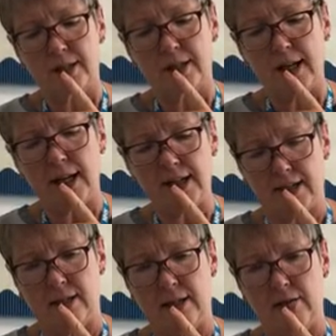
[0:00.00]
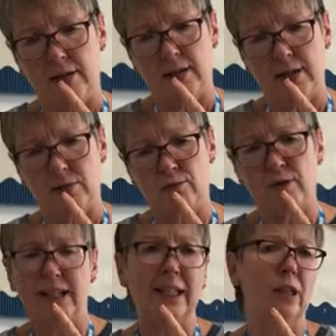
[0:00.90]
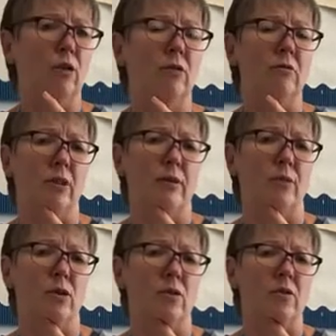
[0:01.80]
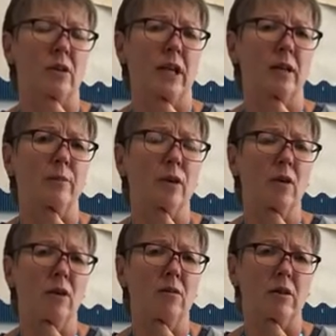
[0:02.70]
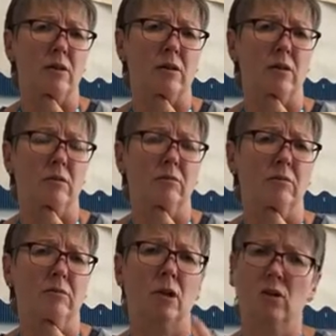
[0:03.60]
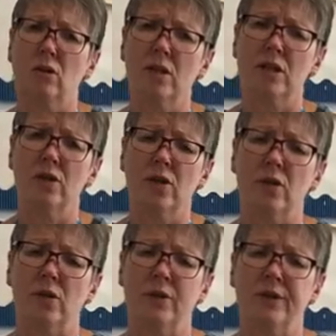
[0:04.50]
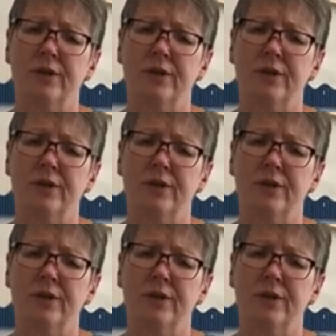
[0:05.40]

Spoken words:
Teddy is really hungry but doesn't like bananas. What could he do?